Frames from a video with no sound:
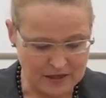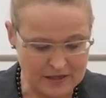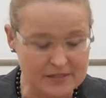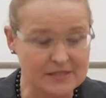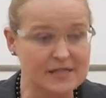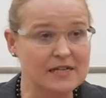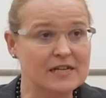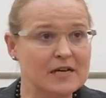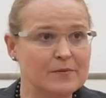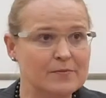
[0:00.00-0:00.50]

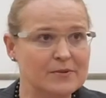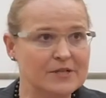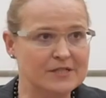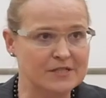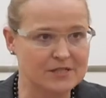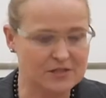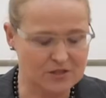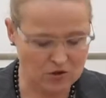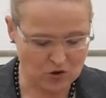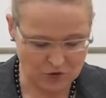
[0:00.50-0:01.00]
The
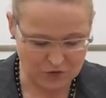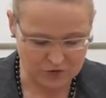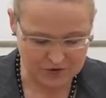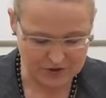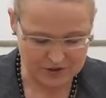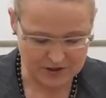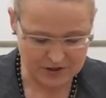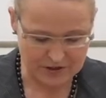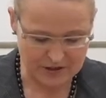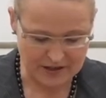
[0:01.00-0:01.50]
limits of
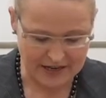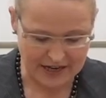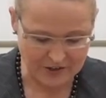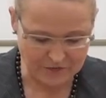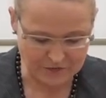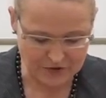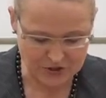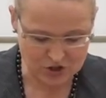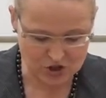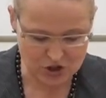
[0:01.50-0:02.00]
the
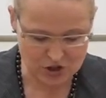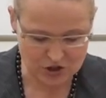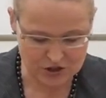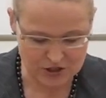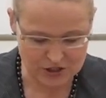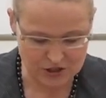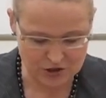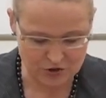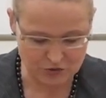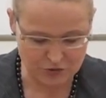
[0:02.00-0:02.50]
language
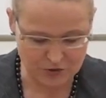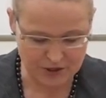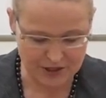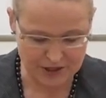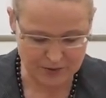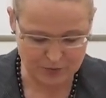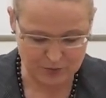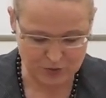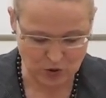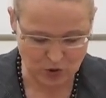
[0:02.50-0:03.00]
theory
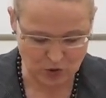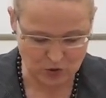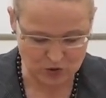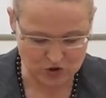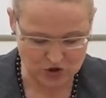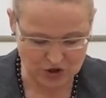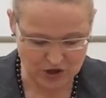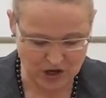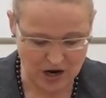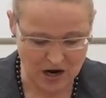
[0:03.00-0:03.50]

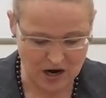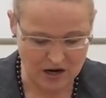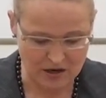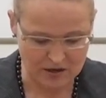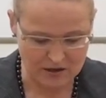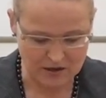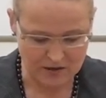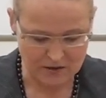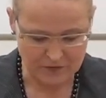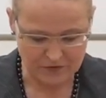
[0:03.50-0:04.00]
approach
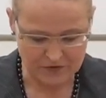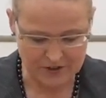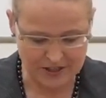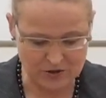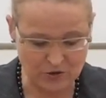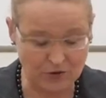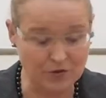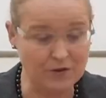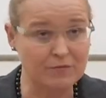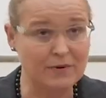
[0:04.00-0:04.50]
are that,
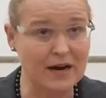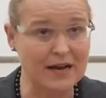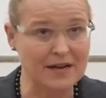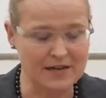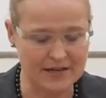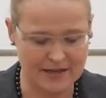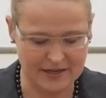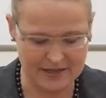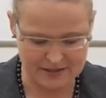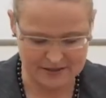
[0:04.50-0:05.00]
on the one
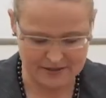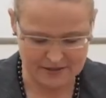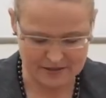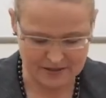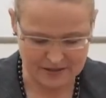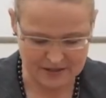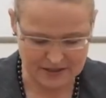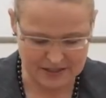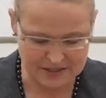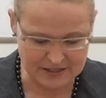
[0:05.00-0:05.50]
hand,
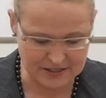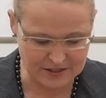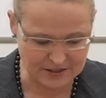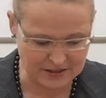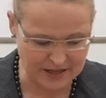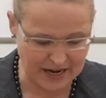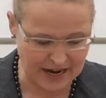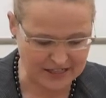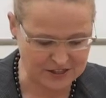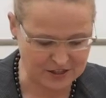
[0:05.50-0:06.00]
it
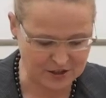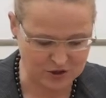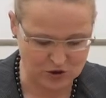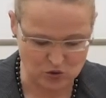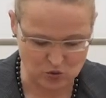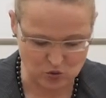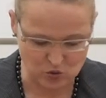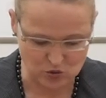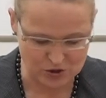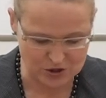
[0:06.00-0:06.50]

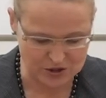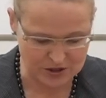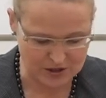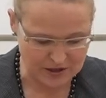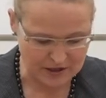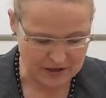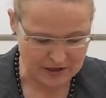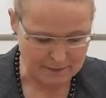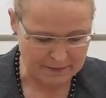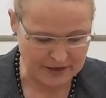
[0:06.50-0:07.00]
excludes
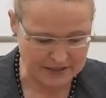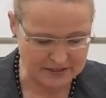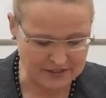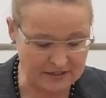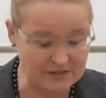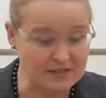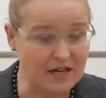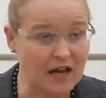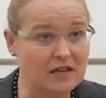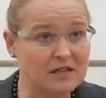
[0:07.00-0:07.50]

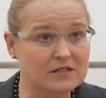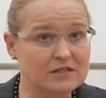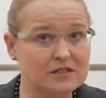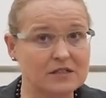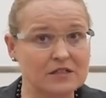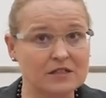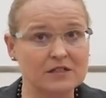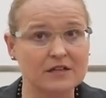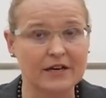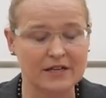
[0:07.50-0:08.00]

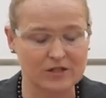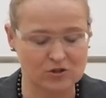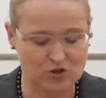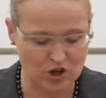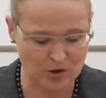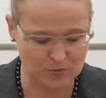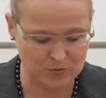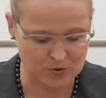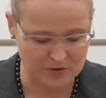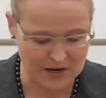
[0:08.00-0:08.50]
materiality and
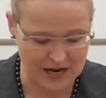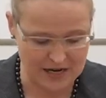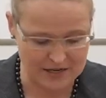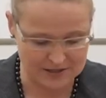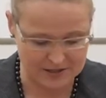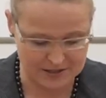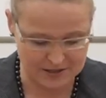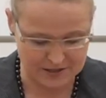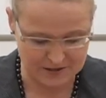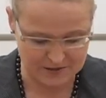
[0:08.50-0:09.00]

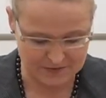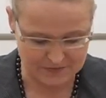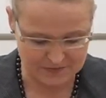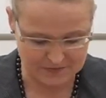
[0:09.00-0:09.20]
corporality.